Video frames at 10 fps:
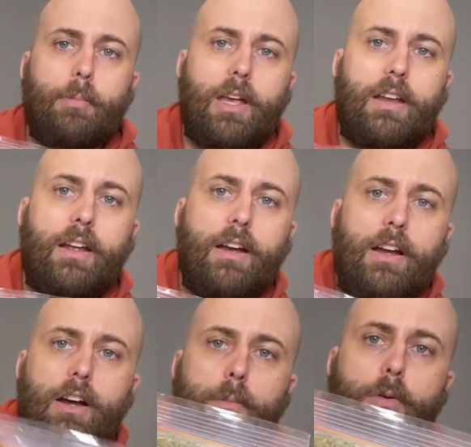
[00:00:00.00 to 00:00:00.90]
been
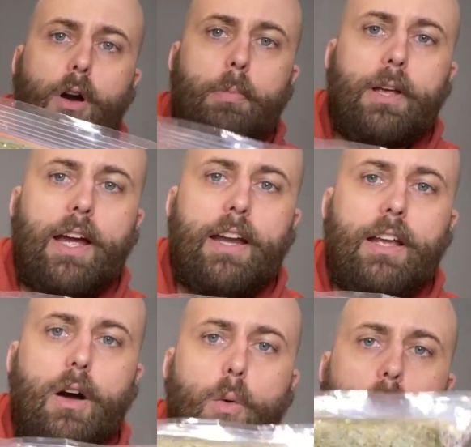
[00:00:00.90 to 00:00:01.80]

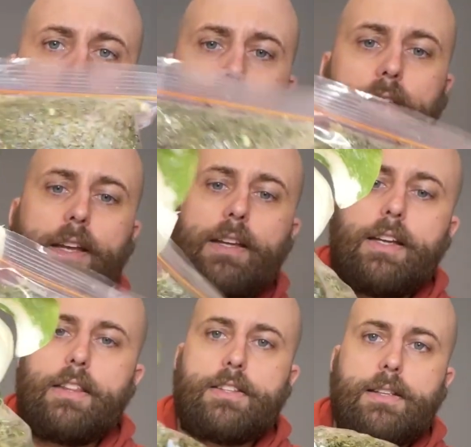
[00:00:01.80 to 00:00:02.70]
propagating away
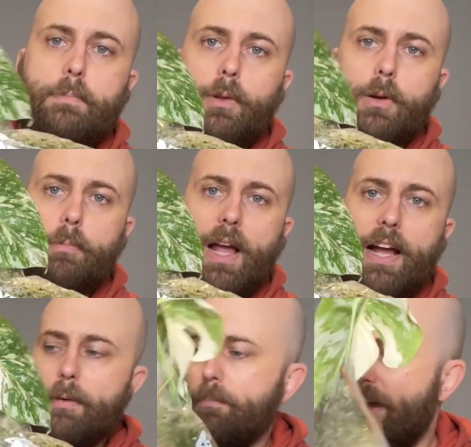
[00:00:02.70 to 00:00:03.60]
in the Ziploc
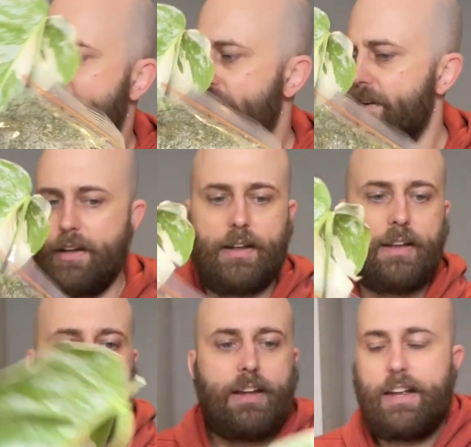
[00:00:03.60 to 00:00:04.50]
bag method.
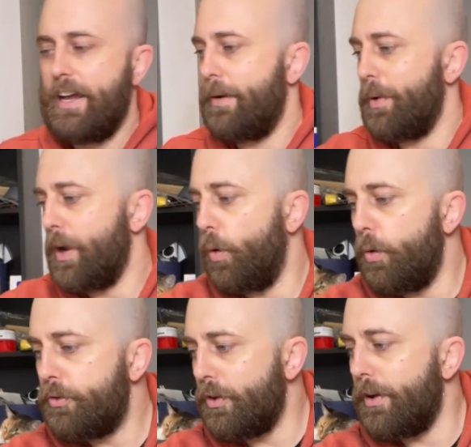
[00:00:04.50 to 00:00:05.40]
And we
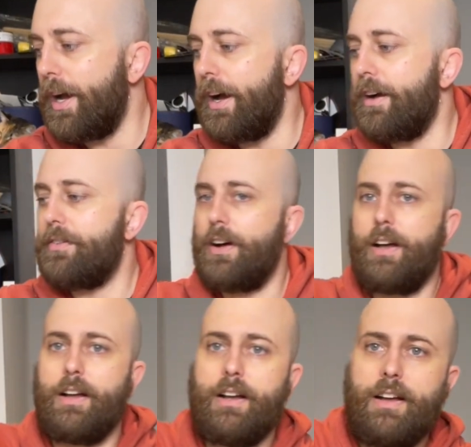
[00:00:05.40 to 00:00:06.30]
also have
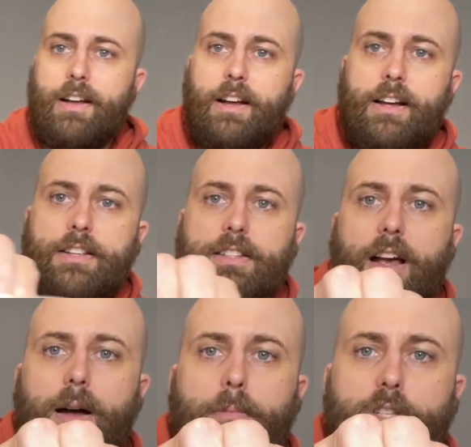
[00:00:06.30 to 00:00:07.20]

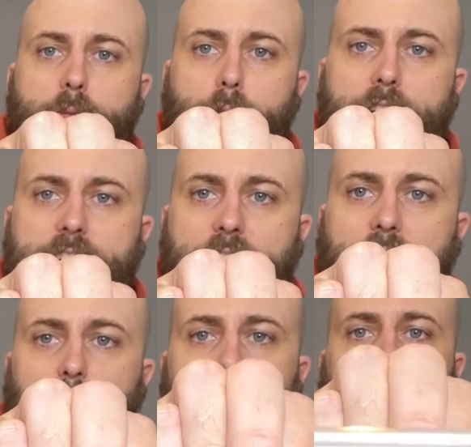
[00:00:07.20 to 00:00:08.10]
some
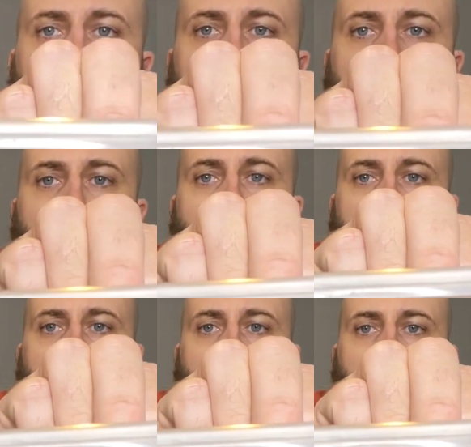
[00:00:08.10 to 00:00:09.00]
Springtails in here that we're
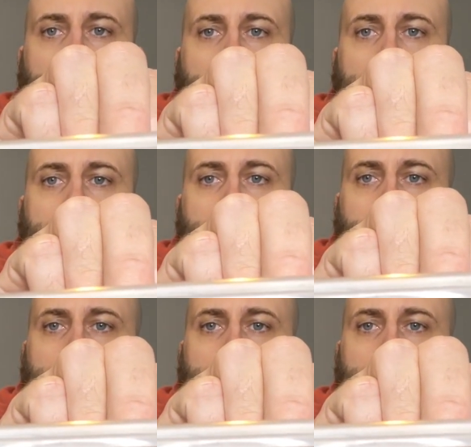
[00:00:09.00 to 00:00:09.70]
going to propagate. I wonder